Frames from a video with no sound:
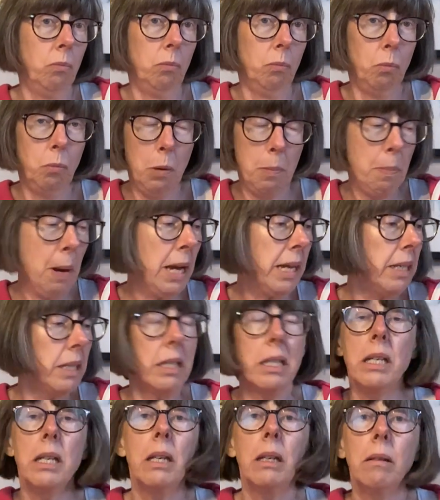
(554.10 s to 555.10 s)
were
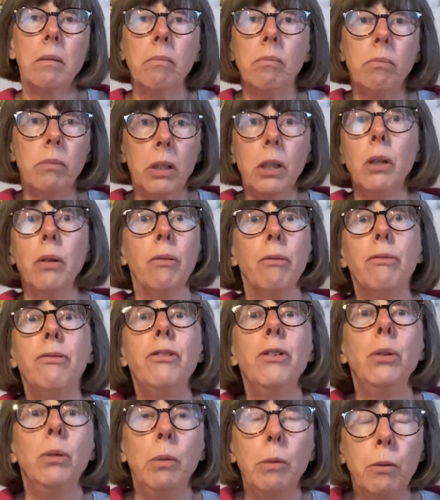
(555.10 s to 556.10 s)
painting,
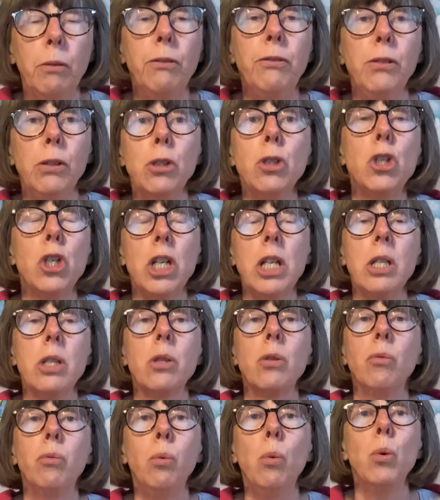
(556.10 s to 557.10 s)
full
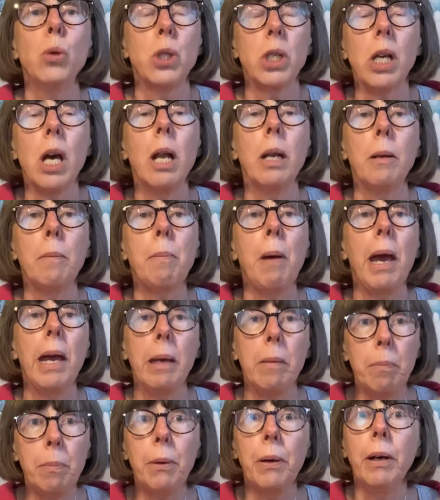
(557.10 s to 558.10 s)
sheets of watercolour
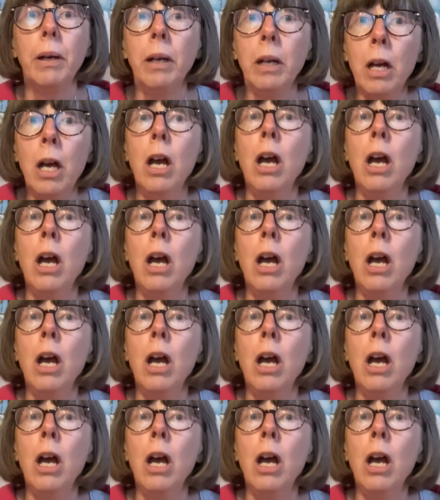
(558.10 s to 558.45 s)
paper,